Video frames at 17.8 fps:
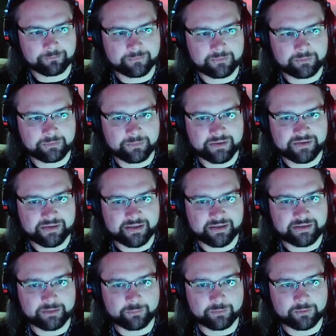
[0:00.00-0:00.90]
Miss Andy
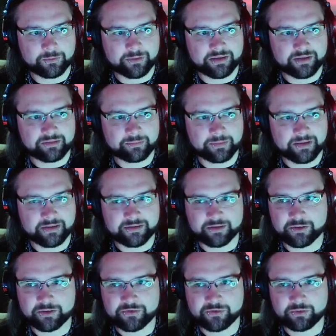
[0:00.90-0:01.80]
will get to bed
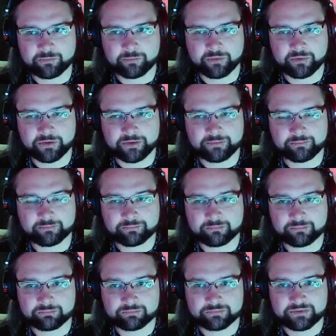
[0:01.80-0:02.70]
at some point
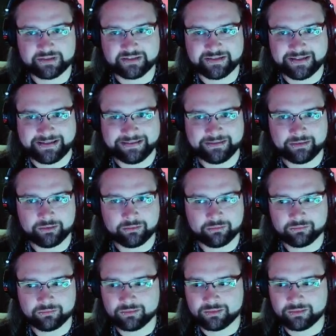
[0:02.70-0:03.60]
today.
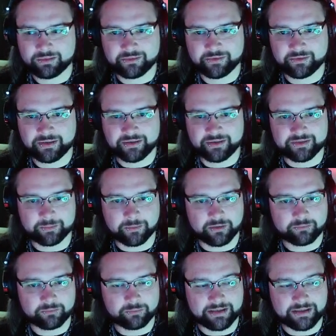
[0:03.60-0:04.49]
Early tomorrow.
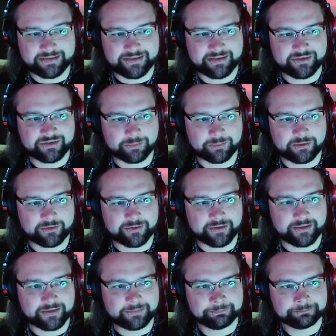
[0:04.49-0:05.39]
Well, it is tomorrow
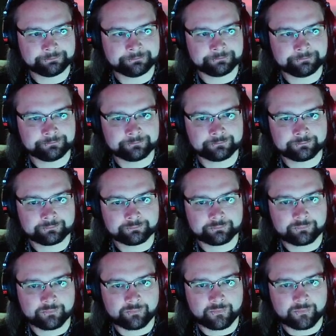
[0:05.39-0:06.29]
now.
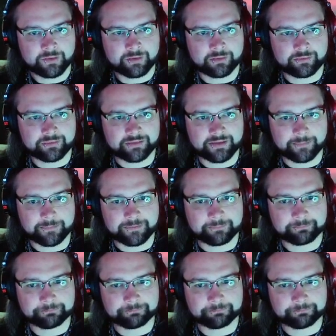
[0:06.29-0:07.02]
God damn it.